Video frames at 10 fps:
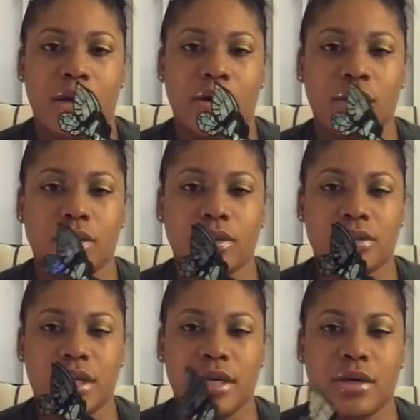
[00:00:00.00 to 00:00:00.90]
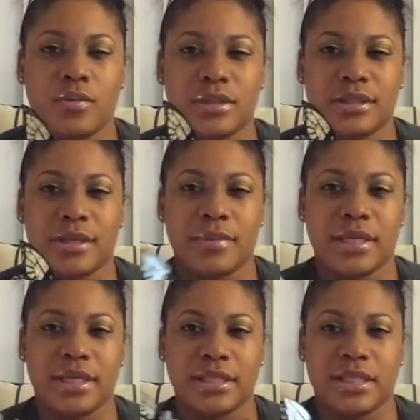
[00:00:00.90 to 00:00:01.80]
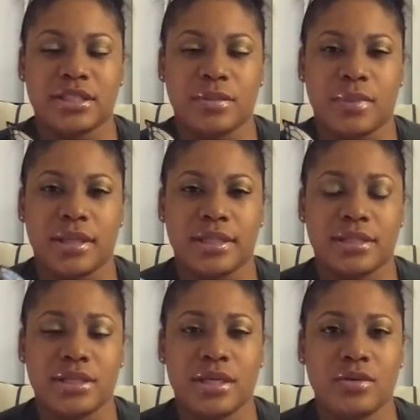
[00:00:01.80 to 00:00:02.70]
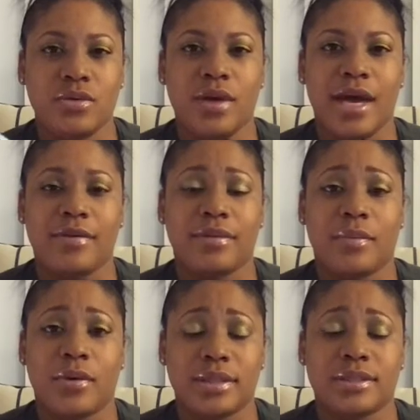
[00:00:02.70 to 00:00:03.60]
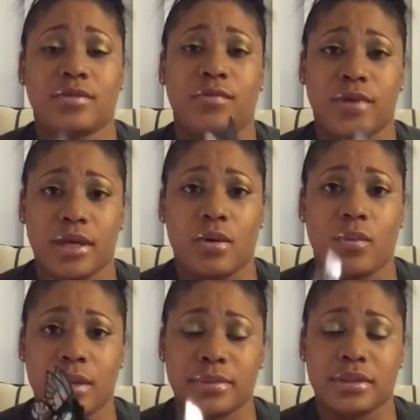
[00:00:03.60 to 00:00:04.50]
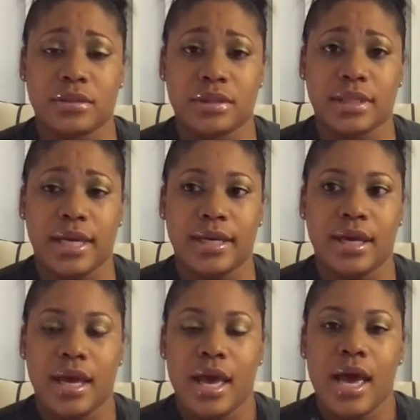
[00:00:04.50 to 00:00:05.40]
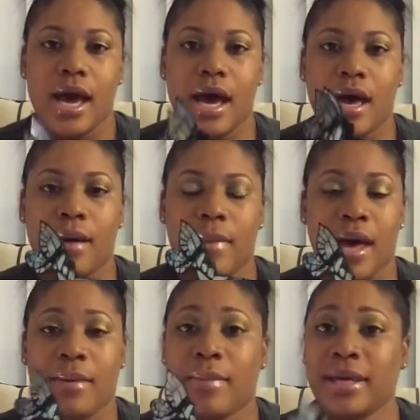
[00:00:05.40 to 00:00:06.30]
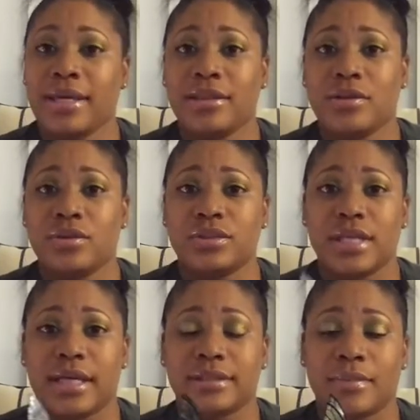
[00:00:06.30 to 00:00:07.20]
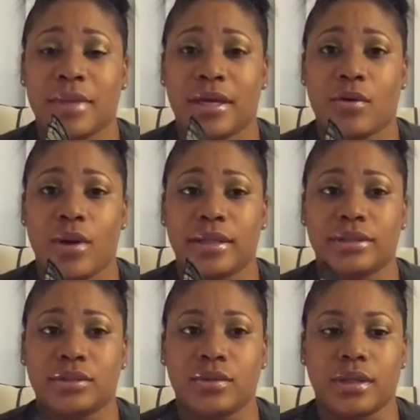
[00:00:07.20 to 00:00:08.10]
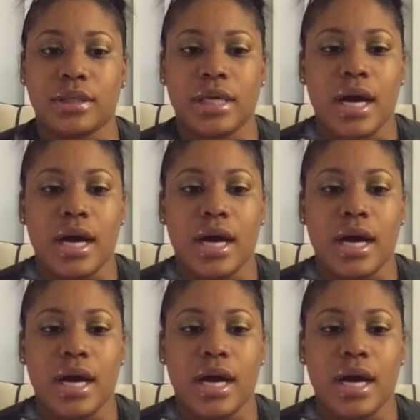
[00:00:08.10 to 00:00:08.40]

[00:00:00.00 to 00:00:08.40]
her heel was limited edition, but they still do have them on the Sophia Webster site. I might get those next, I'm not quite sure.